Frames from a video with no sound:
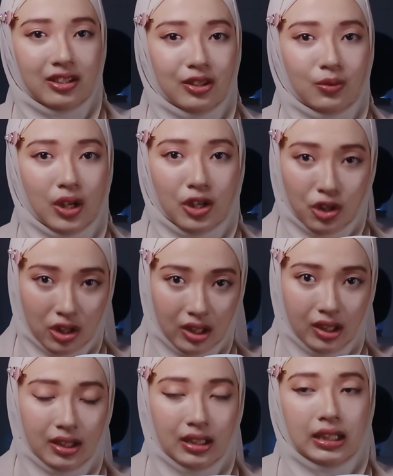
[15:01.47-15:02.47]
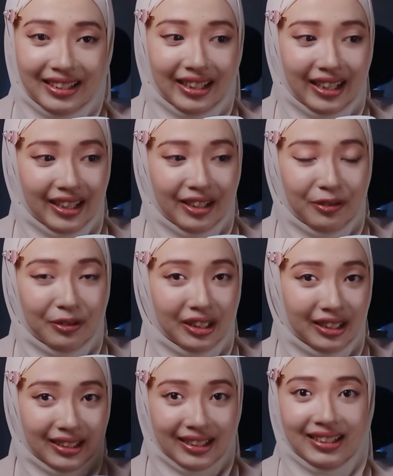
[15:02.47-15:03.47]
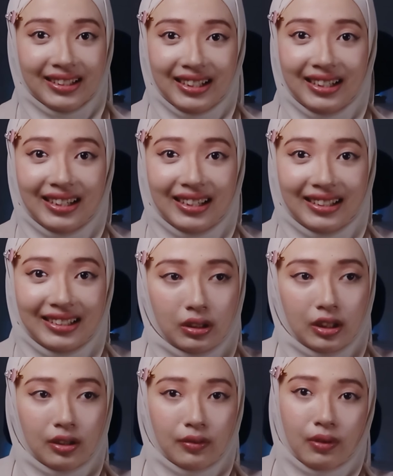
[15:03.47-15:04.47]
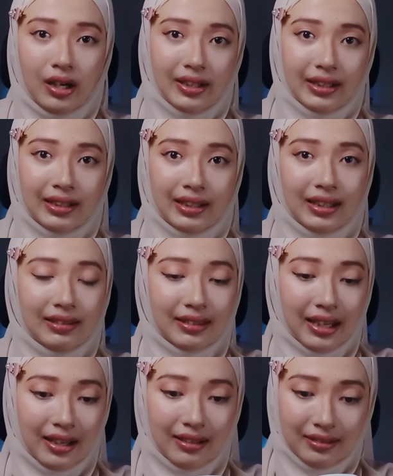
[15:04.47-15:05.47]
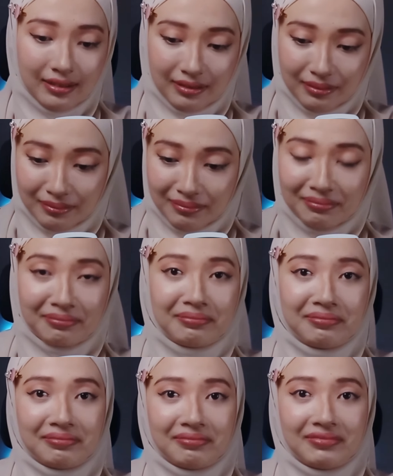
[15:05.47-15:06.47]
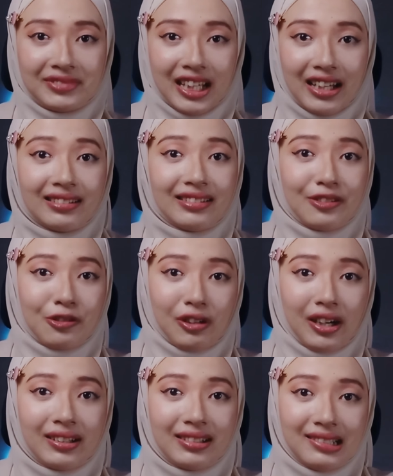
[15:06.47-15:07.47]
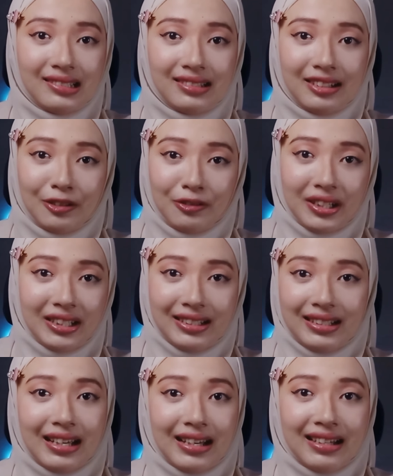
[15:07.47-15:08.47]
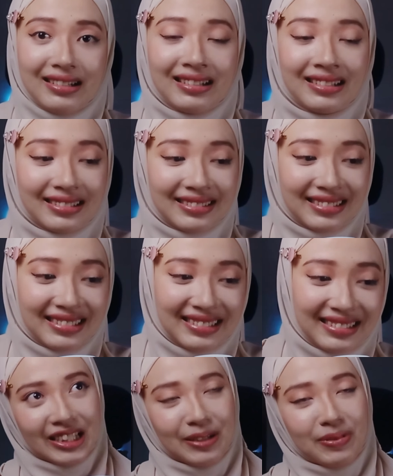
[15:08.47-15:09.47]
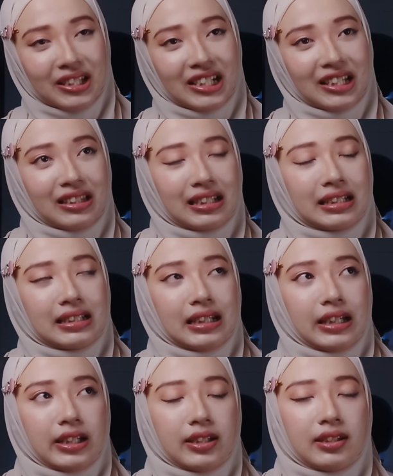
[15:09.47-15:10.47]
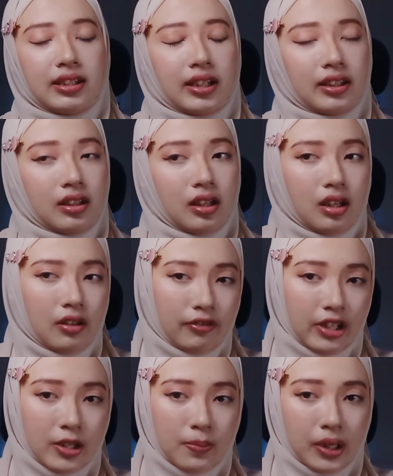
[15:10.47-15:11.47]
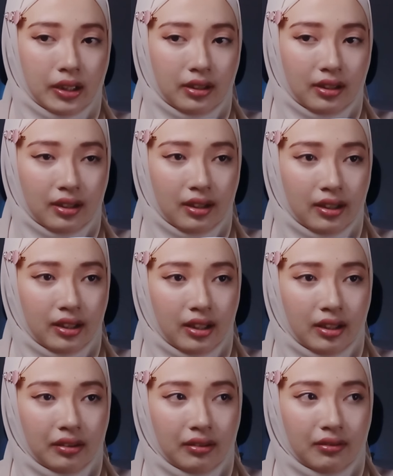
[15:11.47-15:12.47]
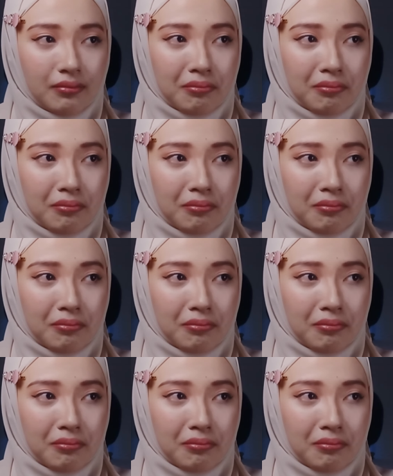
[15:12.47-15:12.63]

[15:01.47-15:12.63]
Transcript: that situation. And he did it. One hit and that dragon already dead. Dan kita bisa lihat ada sedikit flashback terkait